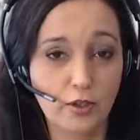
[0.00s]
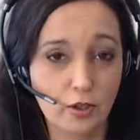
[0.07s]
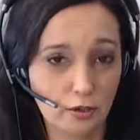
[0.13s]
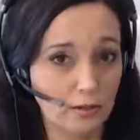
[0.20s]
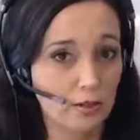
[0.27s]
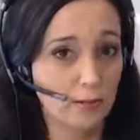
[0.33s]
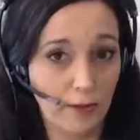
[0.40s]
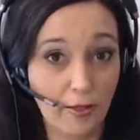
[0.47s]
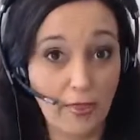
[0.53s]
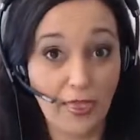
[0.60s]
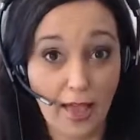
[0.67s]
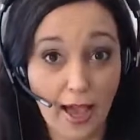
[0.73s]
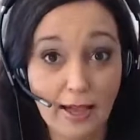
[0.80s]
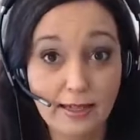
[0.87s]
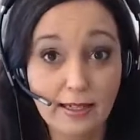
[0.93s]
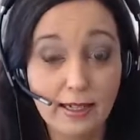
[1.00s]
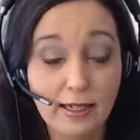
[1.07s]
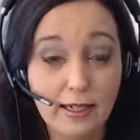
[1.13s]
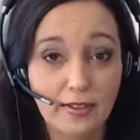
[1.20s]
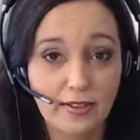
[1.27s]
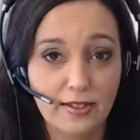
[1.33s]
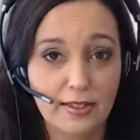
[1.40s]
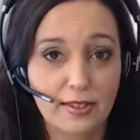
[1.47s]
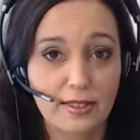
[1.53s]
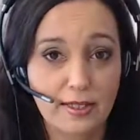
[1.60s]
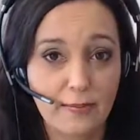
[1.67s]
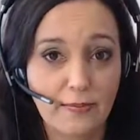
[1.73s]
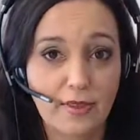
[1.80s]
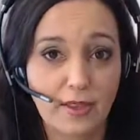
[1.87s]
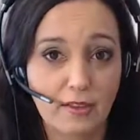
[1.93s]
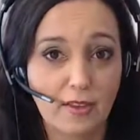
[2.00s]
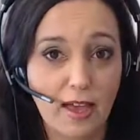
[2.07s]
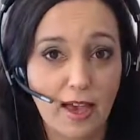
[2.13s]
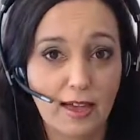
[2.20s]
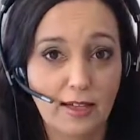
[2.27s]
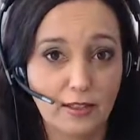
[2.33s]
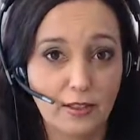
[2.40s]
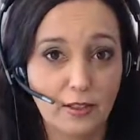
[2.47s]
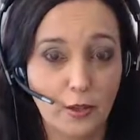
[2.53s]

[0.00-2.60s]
sure about that, this is something that,